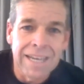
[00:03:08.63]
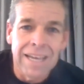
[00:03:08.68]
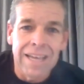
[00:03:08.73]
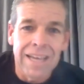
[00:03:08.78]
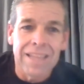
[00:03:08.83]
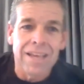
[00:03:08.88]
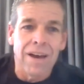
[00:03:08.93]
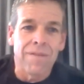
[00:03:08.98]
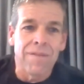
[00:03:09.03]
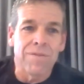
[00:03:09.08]

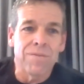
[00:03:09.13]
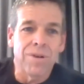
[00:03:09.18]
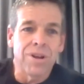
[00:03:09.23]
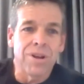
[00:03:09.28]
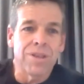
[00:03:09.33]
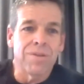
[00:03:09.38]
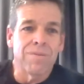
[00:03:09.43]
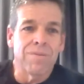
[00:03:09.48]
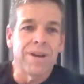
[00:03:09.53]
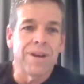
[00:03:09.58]
So if you wanted
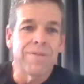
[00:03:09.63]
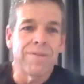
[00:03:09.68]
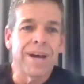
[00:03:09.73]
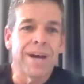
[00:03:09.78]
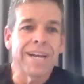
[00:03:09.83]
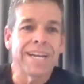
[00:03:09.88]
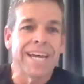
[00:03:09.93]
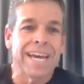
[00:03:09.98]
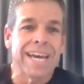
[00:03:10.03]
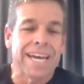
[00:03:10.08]
the red
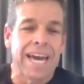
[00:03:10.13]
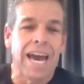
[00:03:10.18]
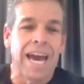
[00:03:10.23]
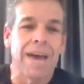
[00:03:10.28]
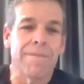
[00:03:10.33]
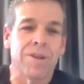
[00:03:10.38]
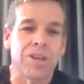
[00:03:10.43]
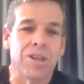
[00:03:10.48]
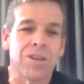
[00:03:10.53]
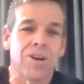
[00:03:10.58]
one, it
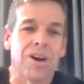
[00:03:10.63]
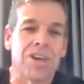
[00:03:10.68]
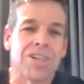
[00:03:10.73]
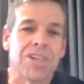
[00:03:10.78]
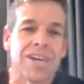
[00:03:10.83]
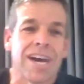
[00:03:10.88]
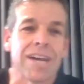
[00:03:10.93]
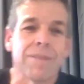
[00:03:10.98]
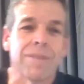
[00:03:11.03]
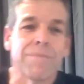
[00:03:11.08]
came in a nice
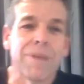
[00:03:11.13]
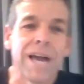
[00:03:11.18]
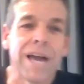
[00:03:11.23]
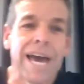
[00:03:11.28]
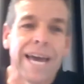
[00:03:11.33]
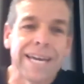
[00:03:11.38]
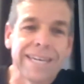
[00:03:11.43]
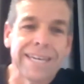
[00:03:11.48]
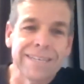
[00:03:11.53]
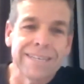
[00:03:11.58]
shade of
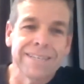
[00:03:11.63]
black.